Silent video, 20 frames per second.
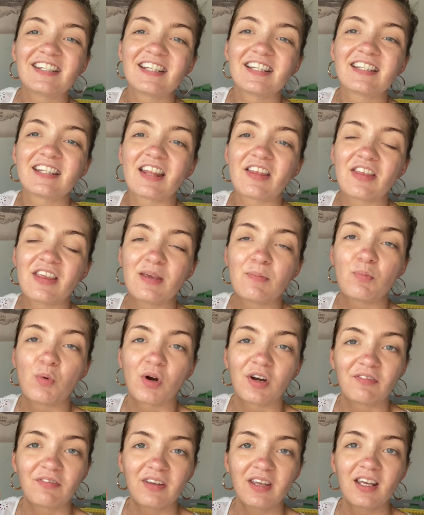is the
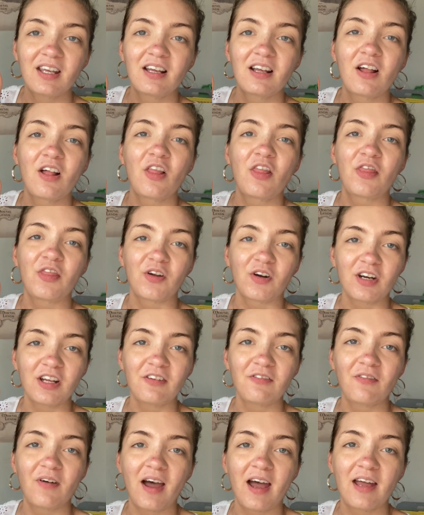Morphe
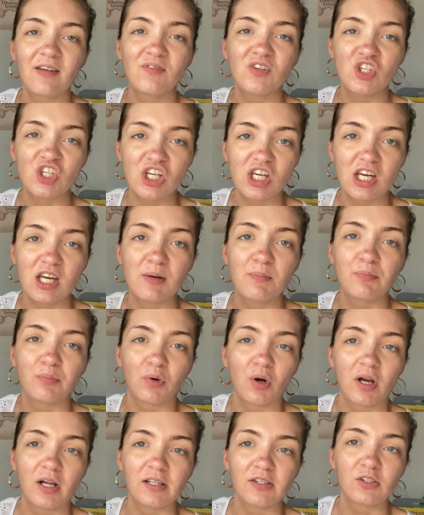35G
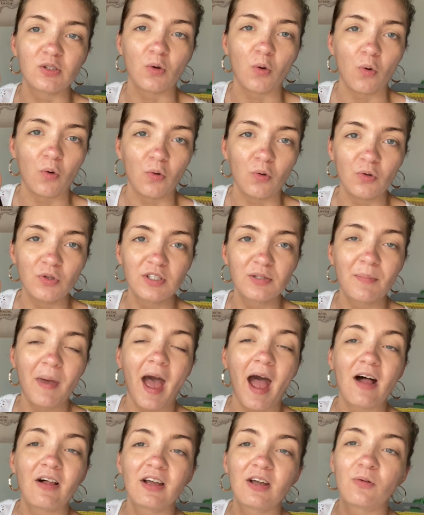Bronze Goals
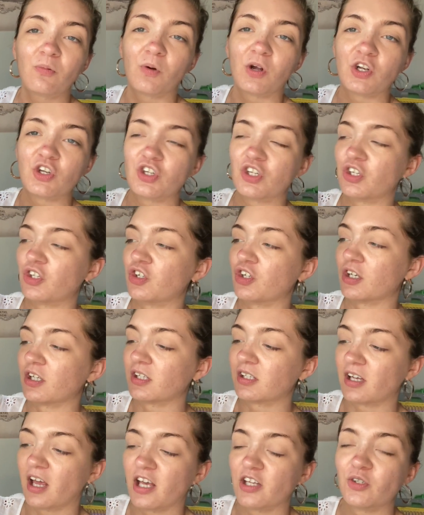palette, which is
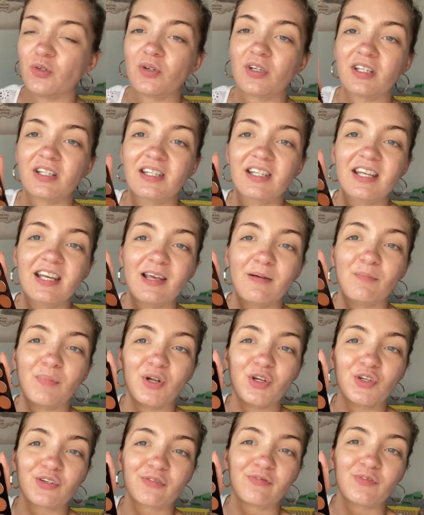just, as you can see, a
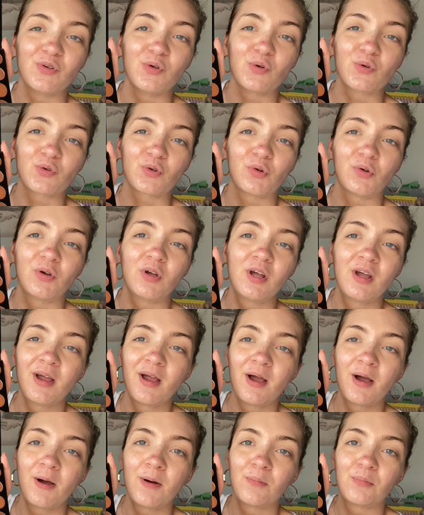bunch of neutral
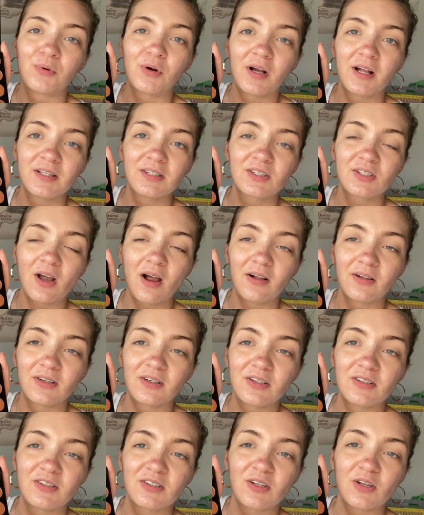bronze
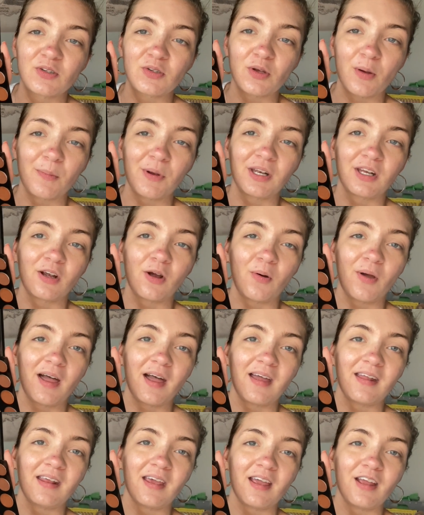colors. So I'm going to go
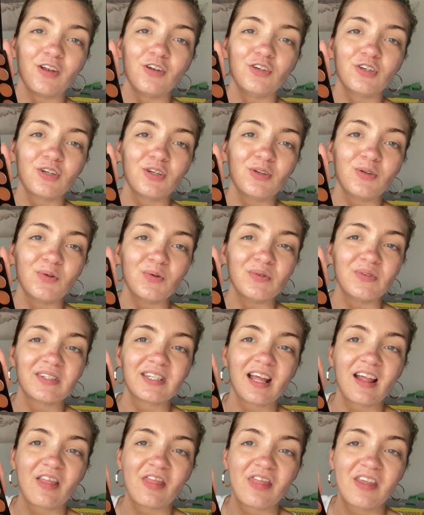ahead and use
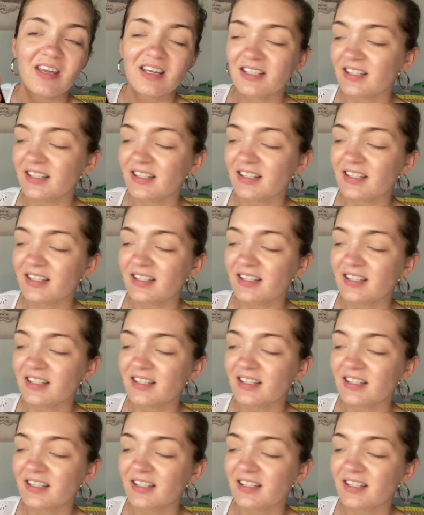this.